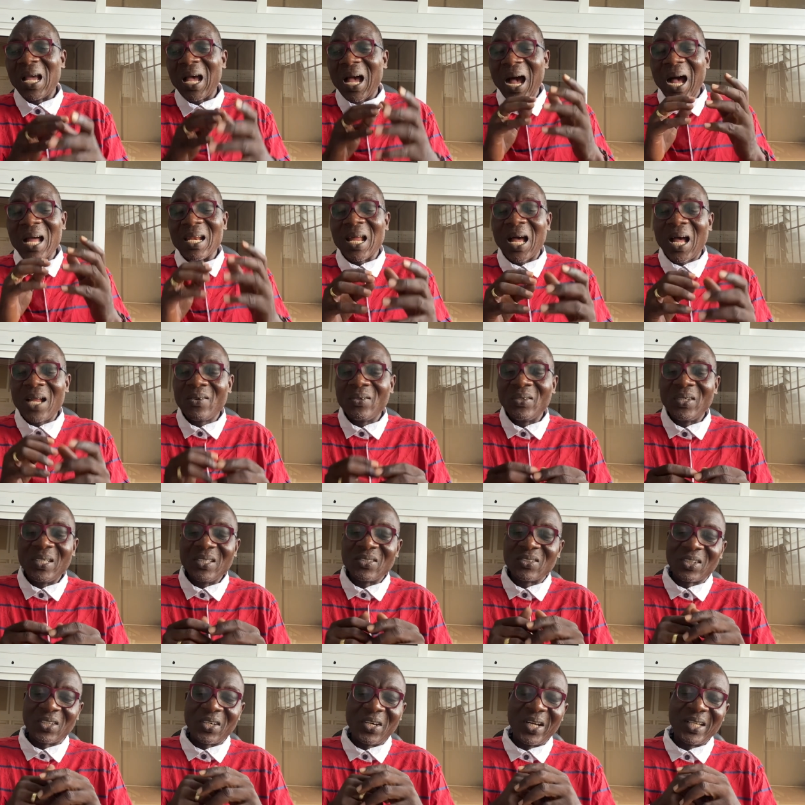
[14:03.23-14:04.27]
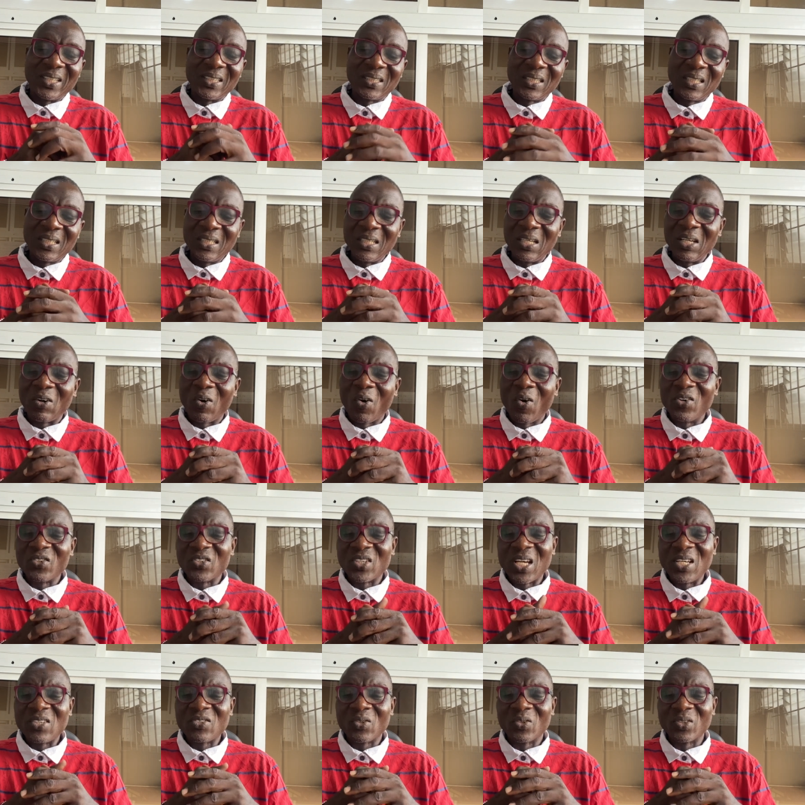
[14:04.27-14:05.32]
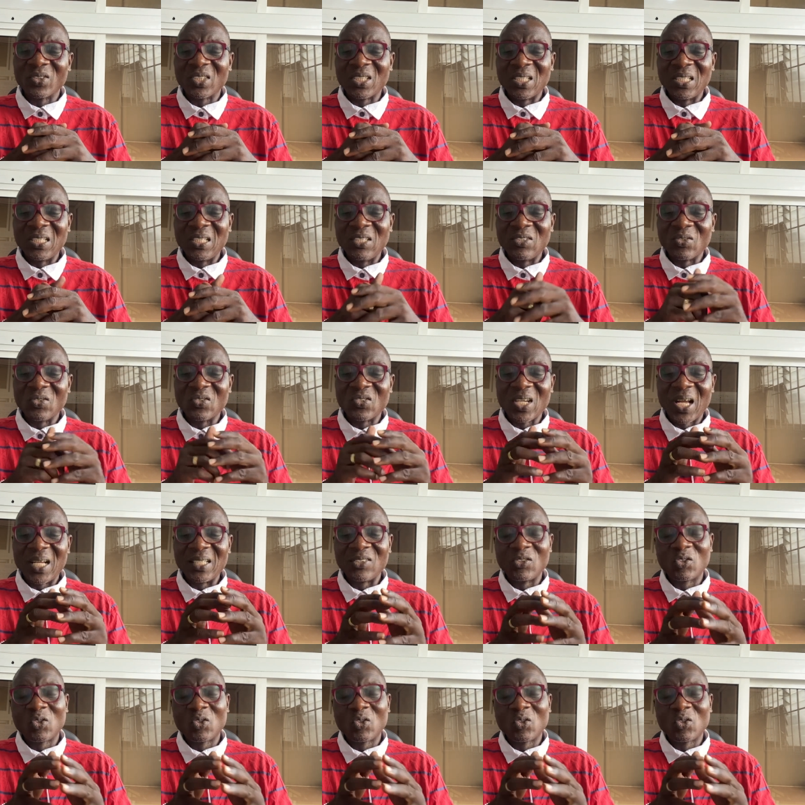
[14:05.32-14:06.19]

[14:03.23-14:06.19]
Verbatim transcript: And how do these create the consensus in this society?